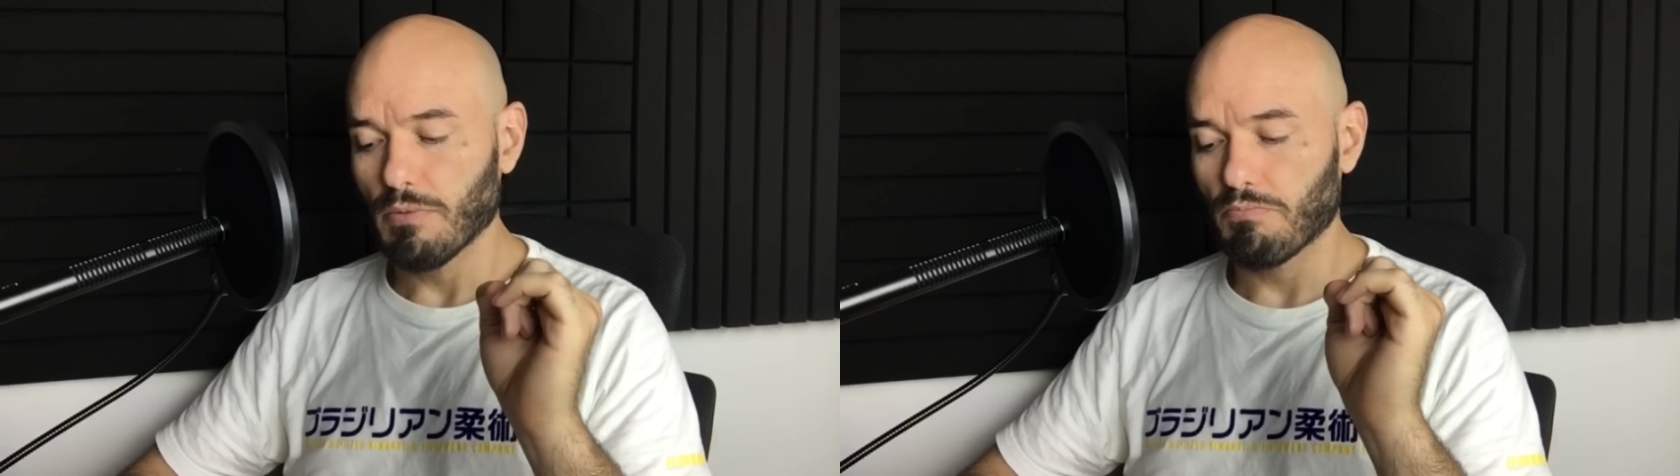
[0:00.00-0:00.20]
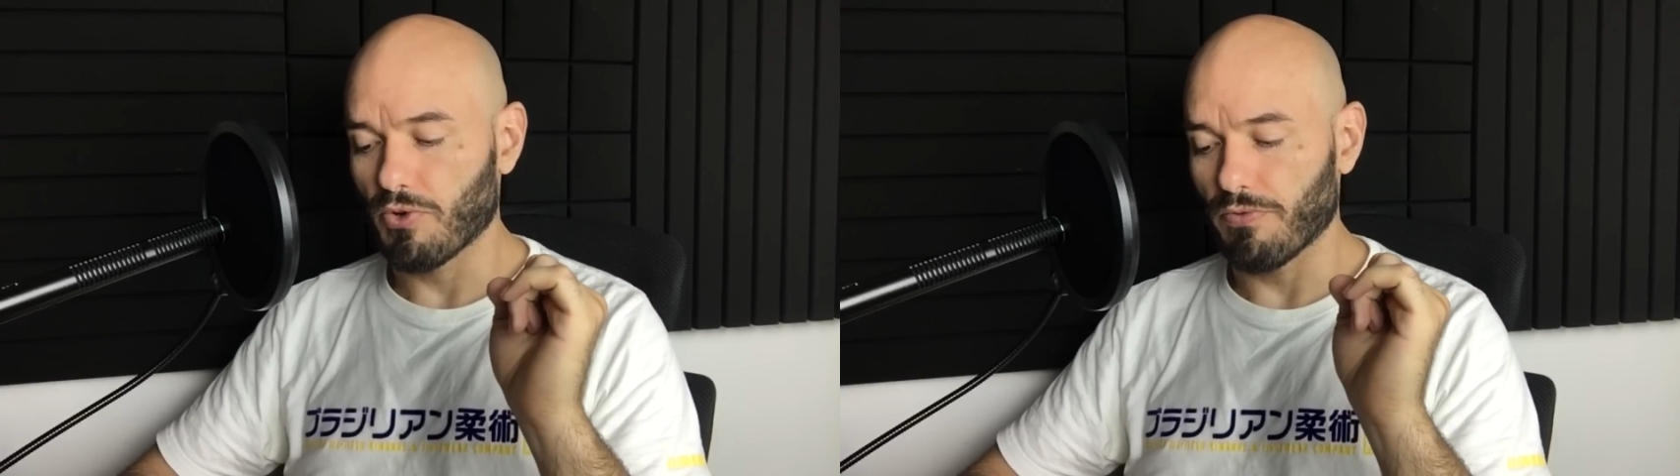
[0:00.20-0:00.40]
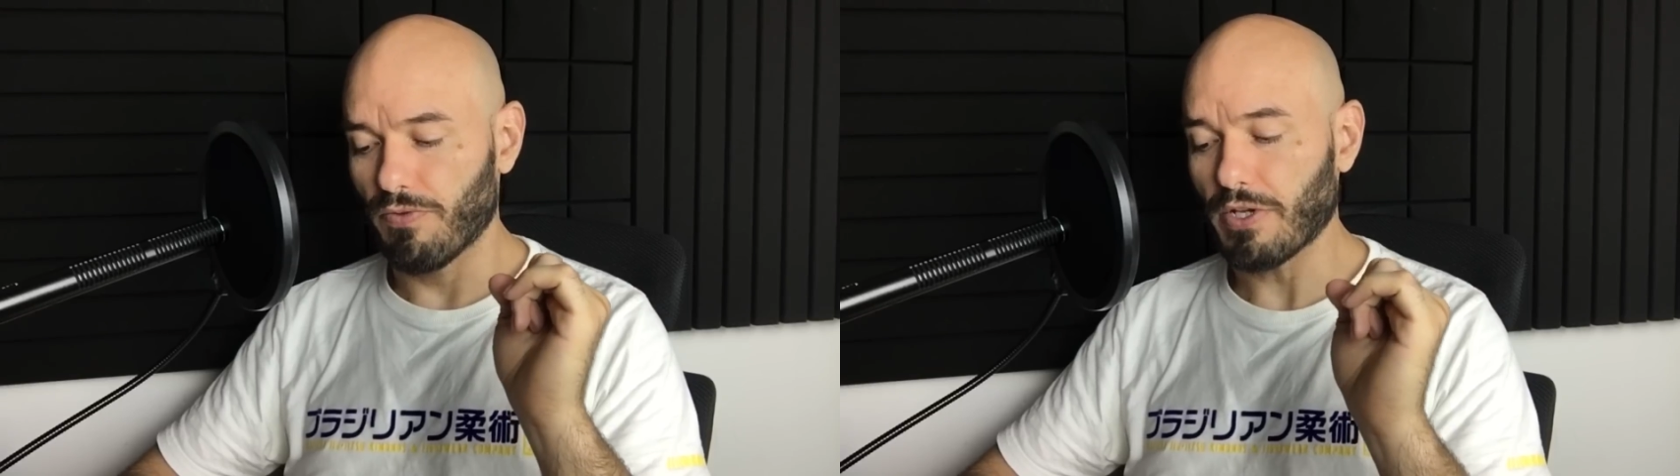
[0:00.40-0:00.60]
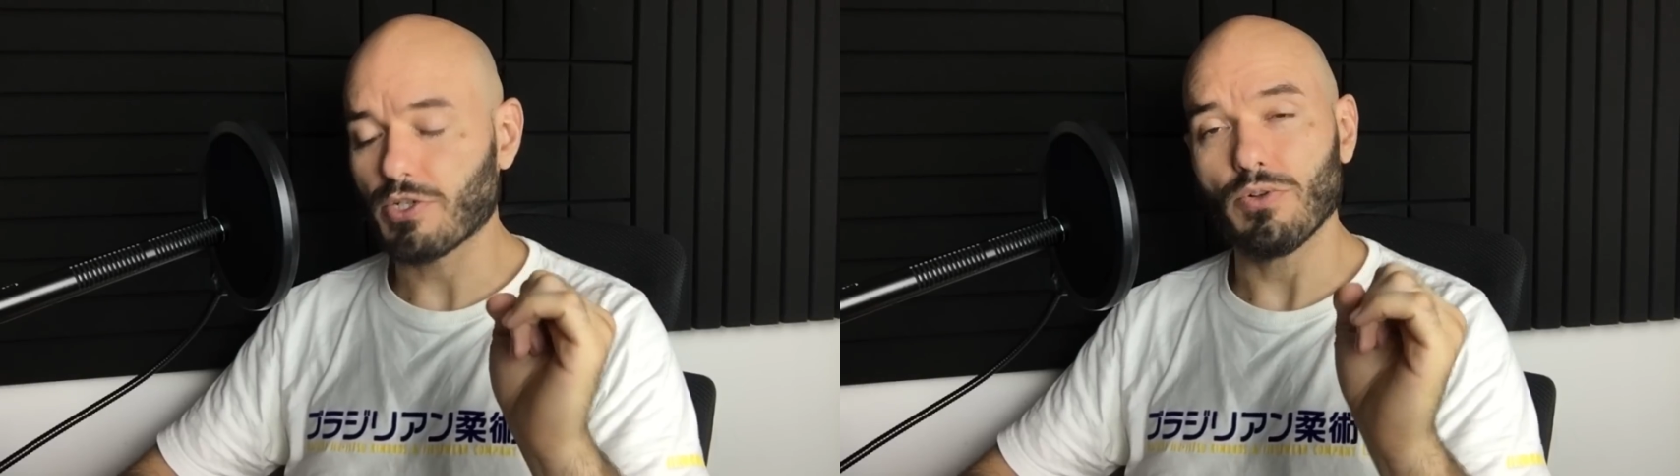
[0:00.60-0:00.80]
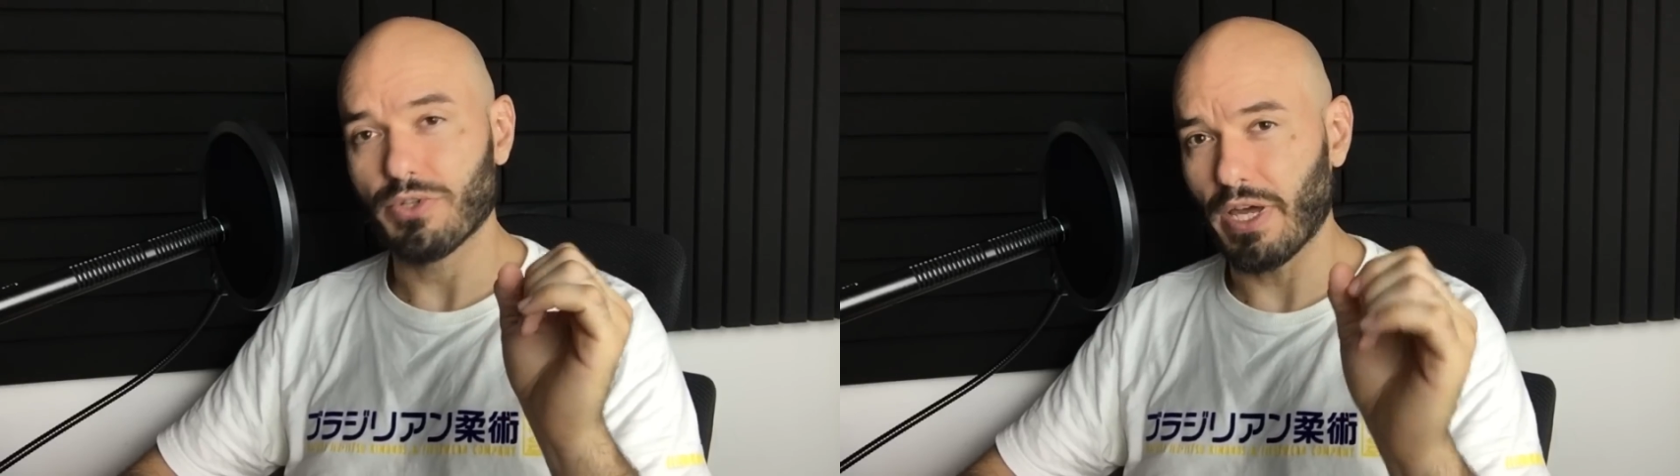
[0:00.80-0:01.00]

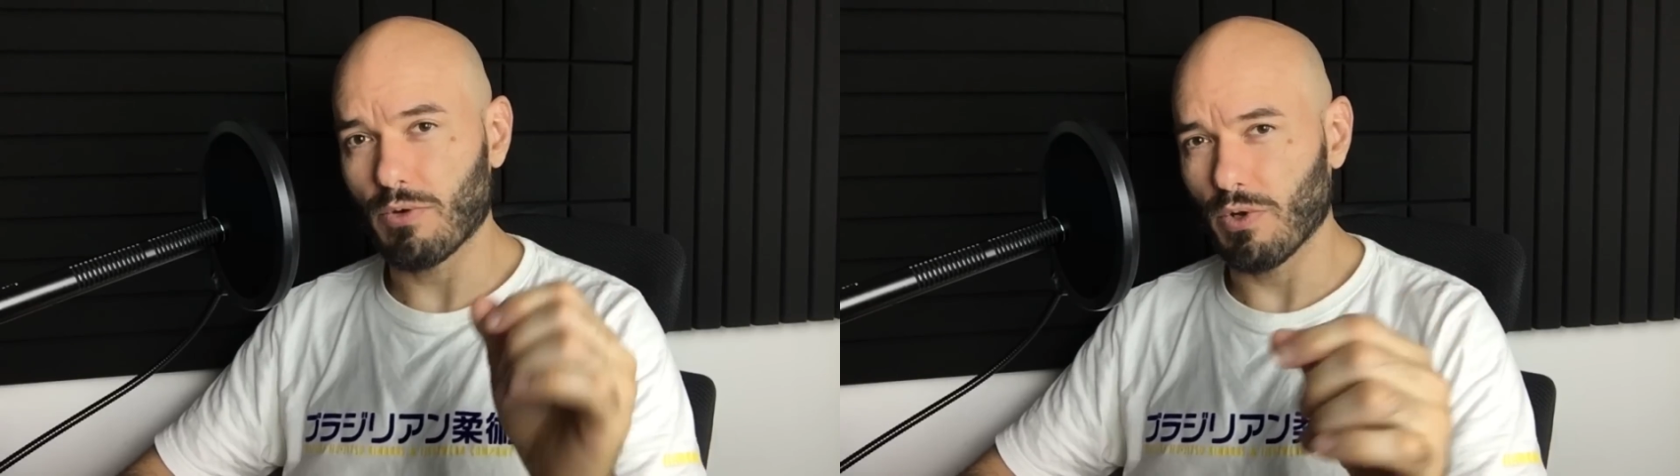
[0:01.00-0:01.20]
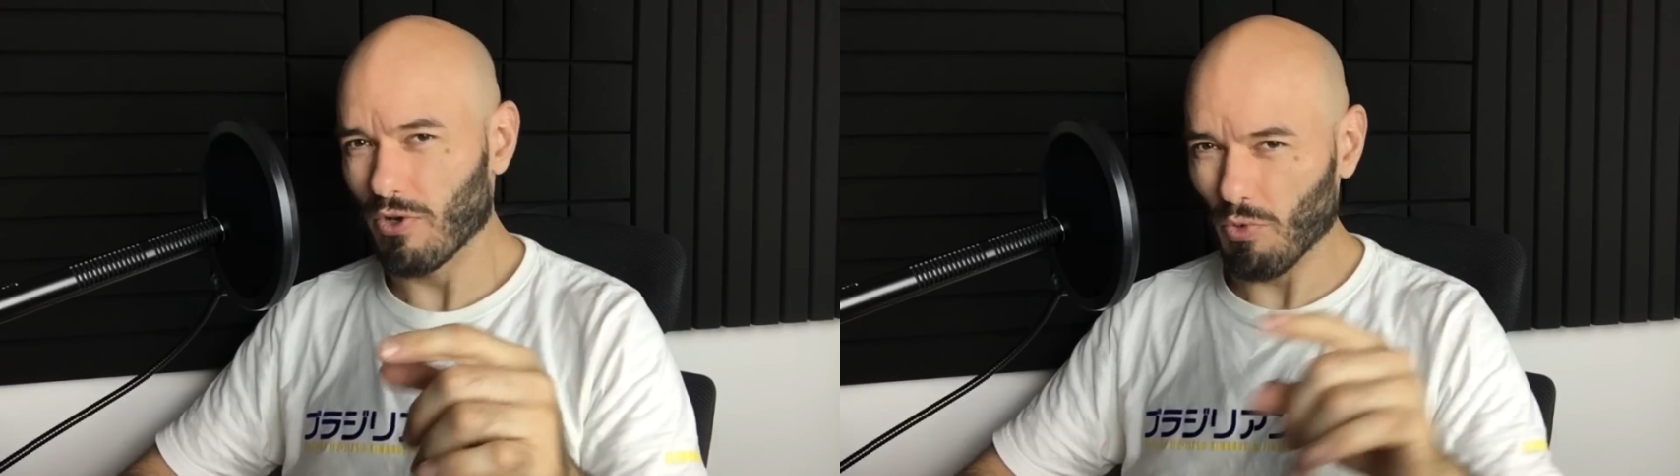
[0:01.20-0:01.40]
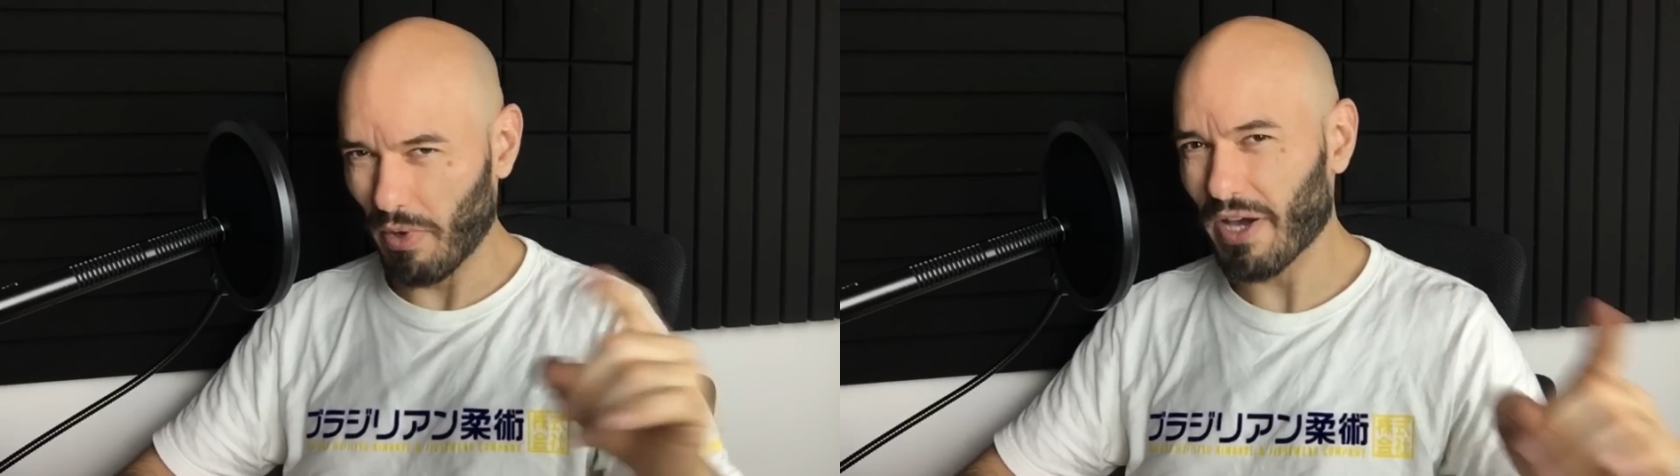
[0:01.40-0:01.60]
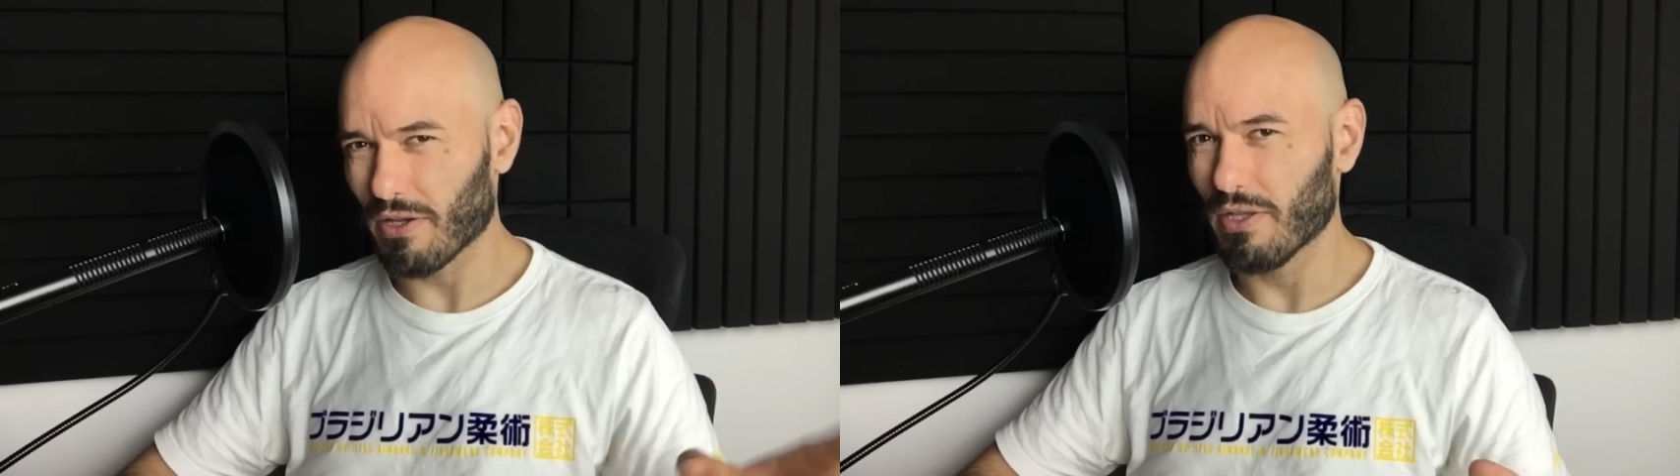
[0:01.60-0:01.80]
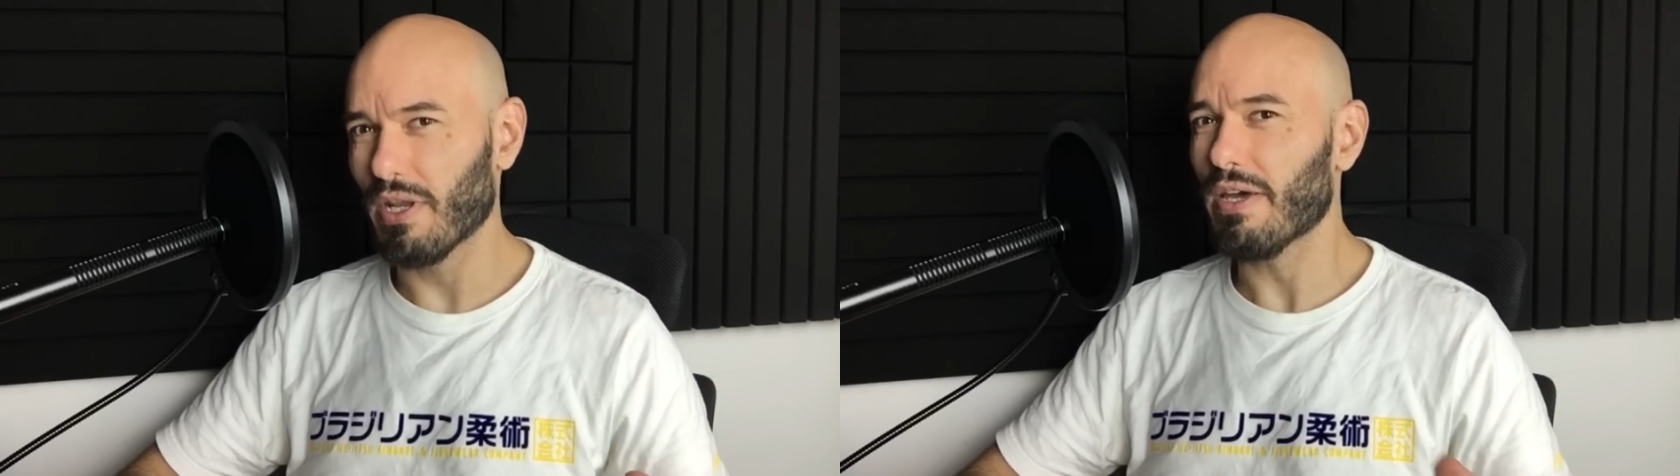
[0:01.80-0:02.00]
professional taekwondo back in
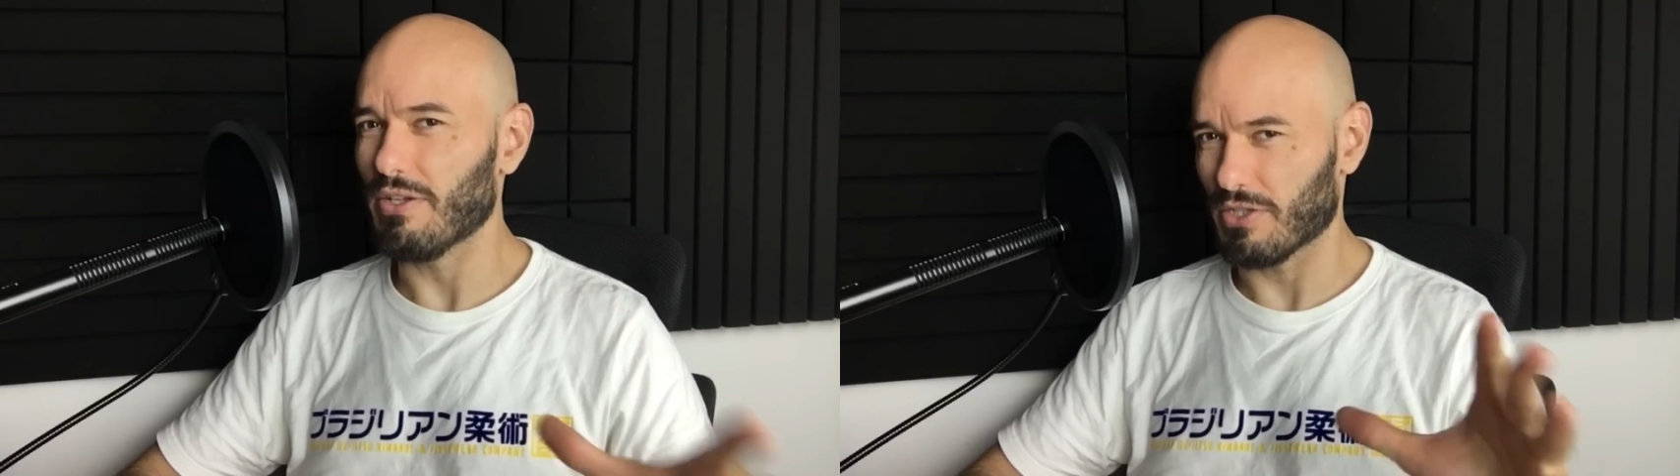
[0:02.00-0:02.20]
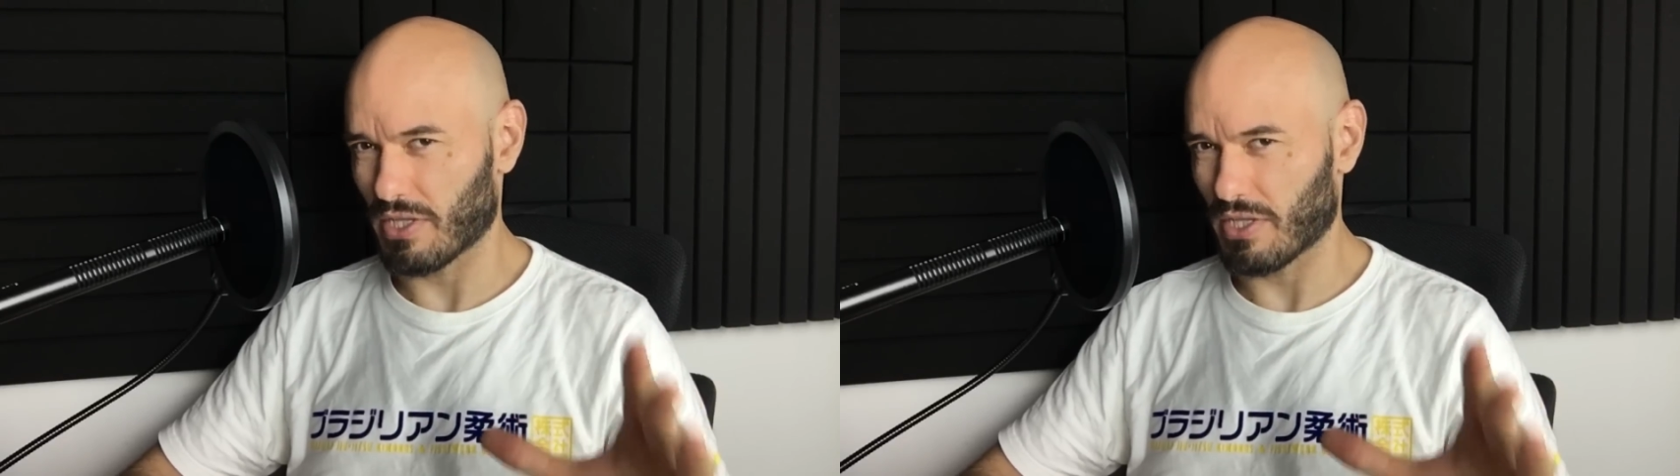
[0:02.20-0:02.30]
the 90s,